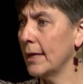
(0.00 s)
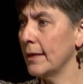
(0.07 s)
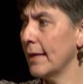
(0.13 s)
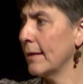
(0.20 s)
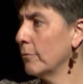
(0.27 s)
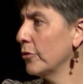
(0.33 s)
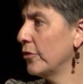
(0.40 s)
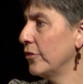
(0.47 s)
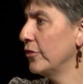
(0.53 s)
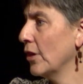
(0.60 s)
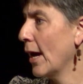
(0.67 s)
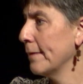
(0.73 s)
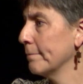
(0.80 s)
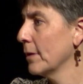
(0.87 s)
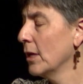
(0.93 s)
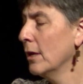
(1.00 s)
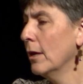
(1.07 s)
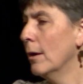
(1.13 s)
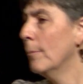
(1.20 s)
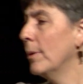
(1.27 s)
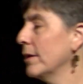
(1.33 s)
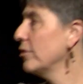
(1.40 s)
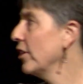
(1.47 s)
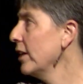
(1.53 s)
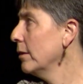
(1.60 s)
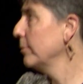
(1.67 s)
And that was done. But Jacob